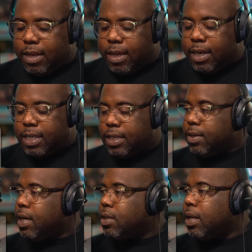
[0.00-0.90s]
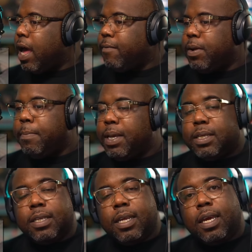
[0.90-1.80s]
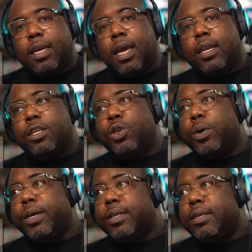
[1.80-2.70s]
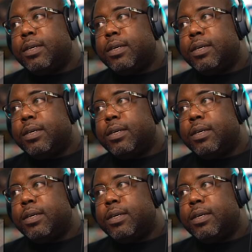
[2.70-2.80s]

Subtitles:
And listen, you guys all have an amazing day and enjoy it.